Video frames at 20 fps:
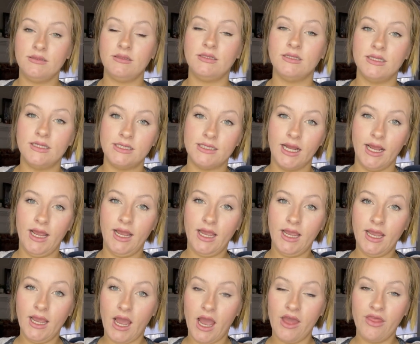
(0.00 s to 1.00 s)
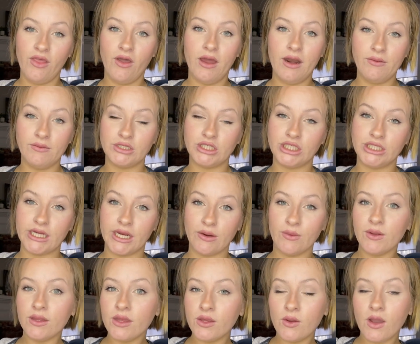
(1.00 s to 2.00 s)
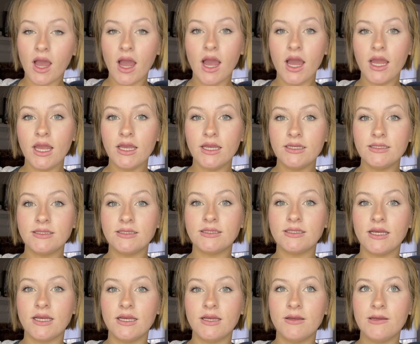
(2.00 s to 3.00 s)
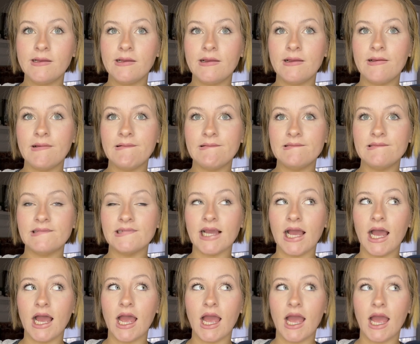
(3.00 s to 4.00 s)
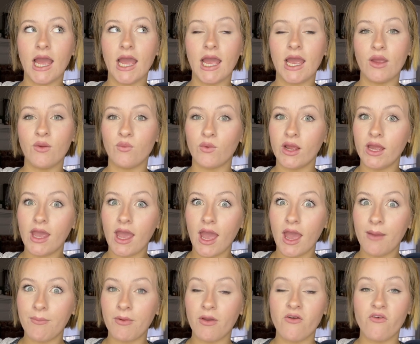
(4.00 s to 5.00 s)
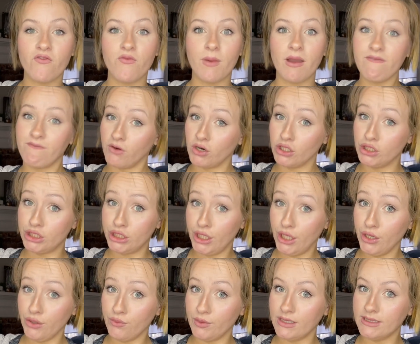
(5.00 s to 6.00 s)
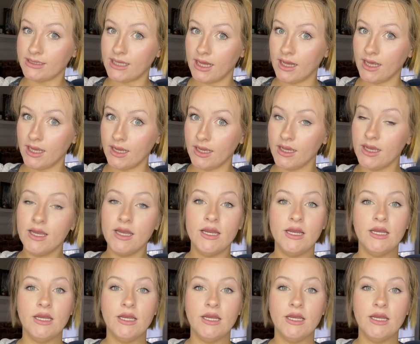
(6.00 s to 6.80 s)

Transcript: Today, I thought I would share with you guys a recap of my first year reselling.